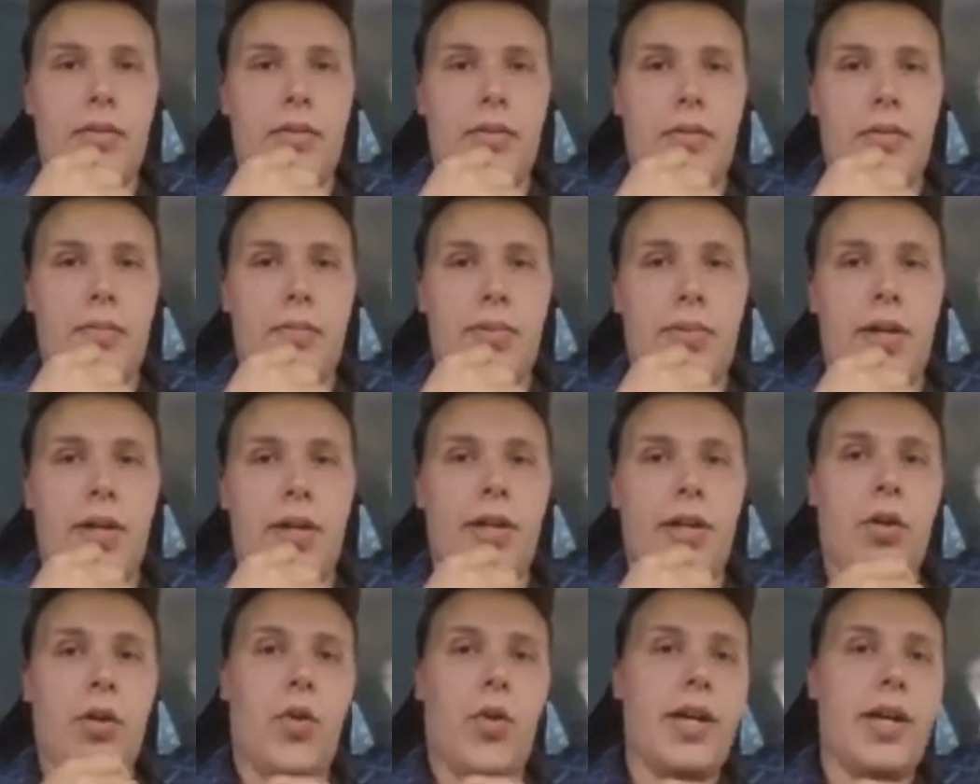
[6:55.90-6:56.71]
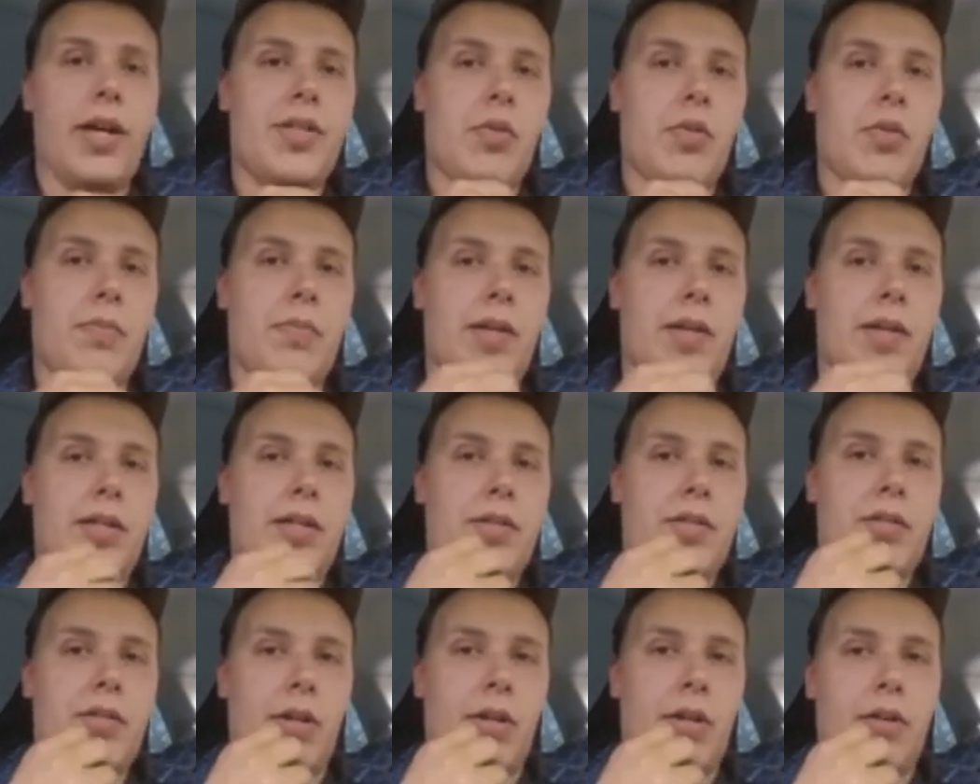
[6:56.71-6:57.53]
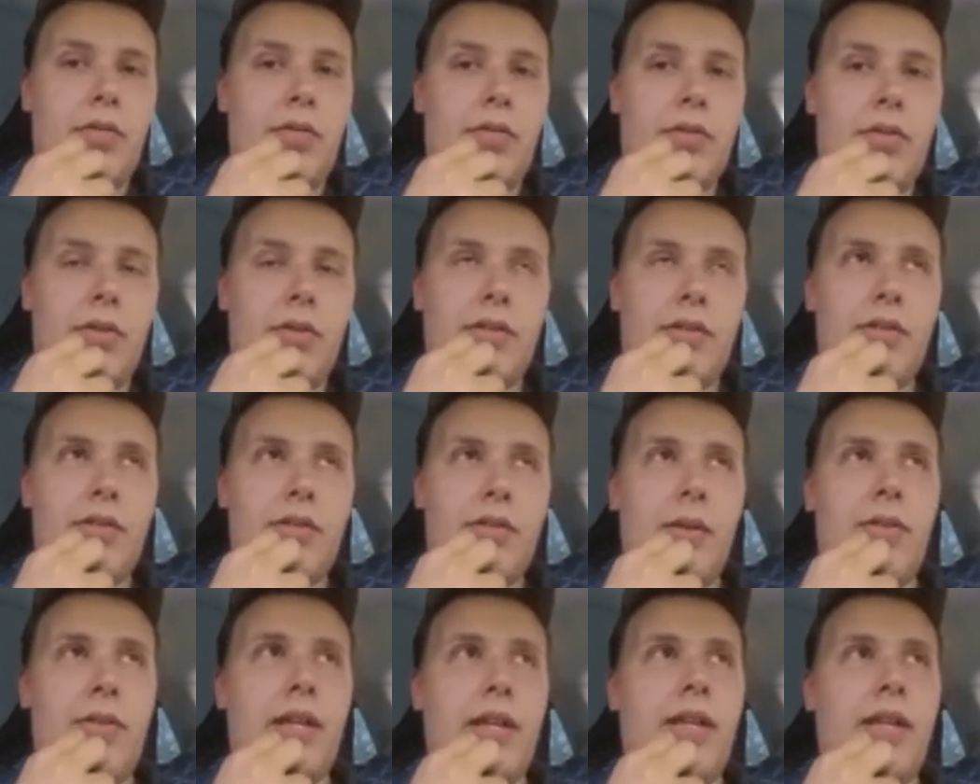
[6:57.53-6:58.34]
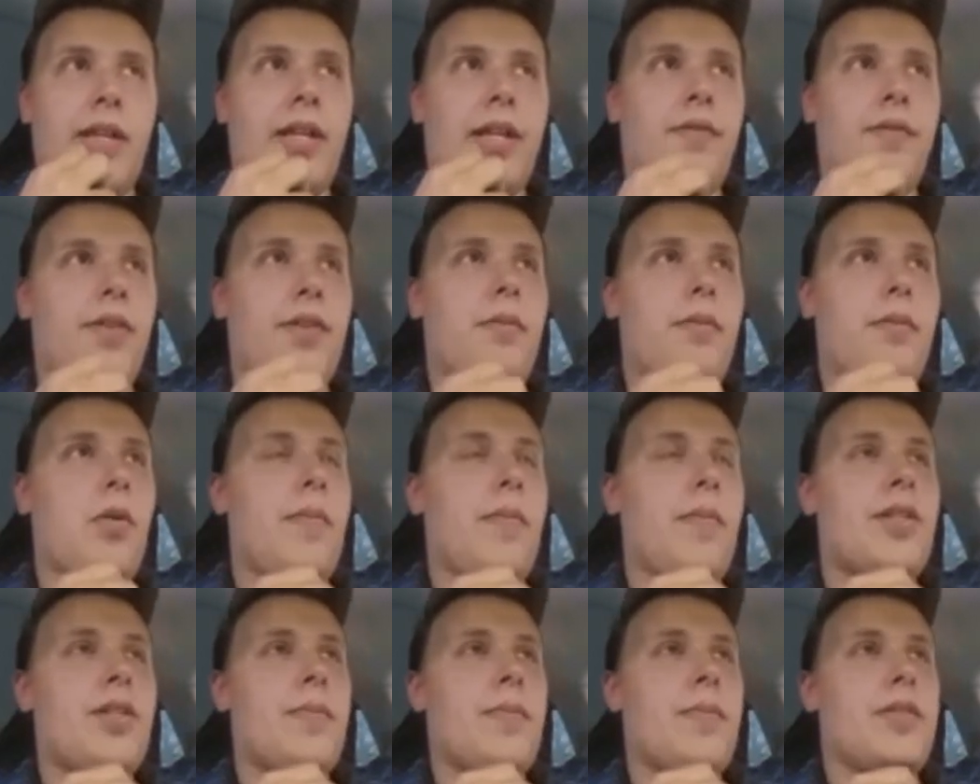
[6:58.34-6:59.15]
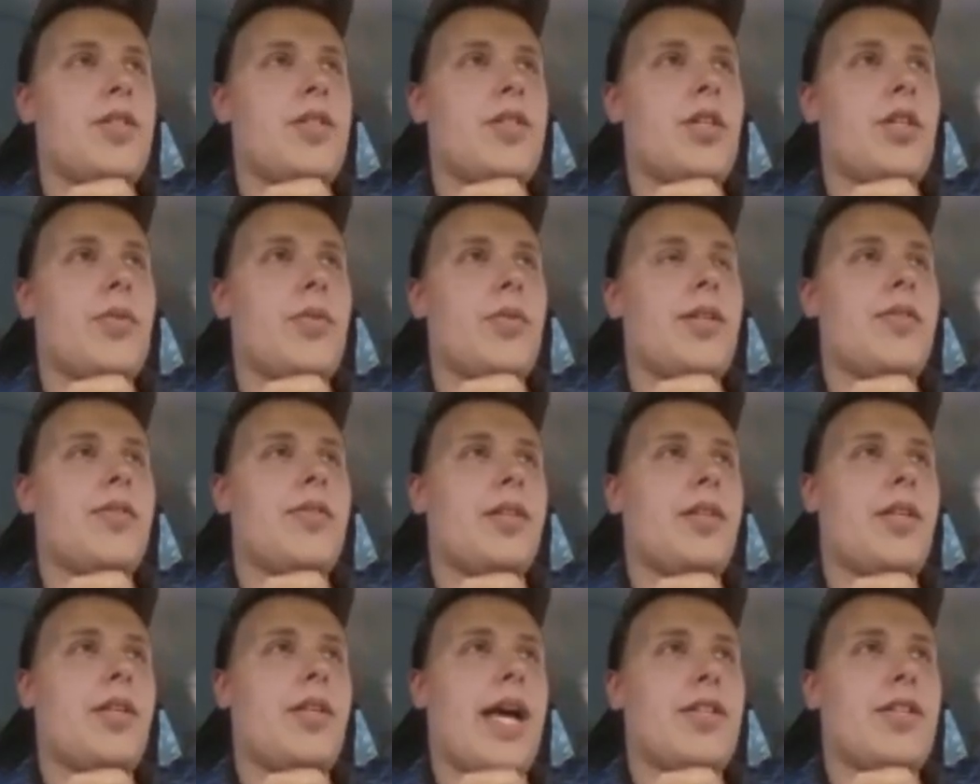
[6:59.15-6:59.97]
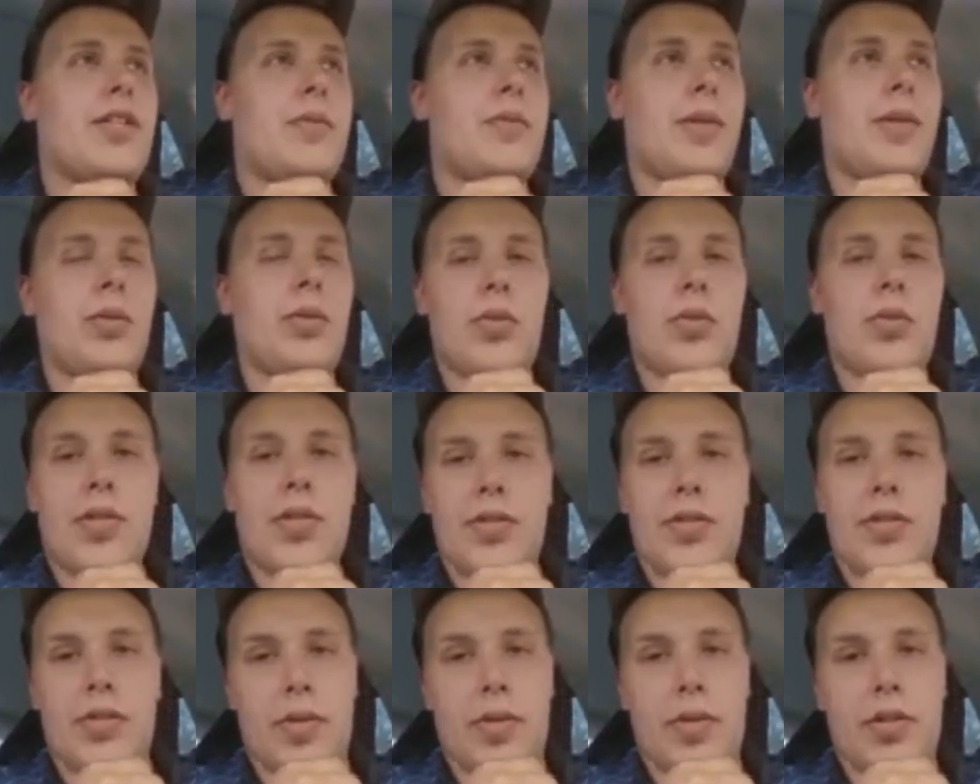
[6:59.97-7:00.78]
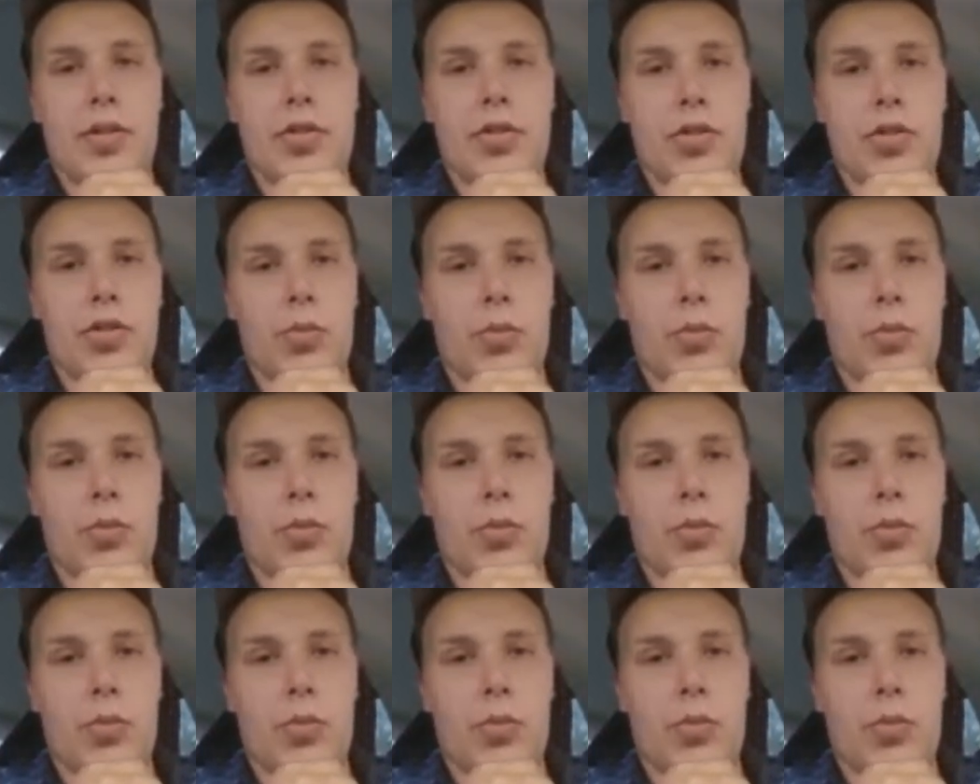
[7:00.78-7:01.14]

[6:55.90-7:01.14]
but otherwise it would be conserved. So it's the same thing. Like if the momentum is decreasing, it has to be losing some energy to a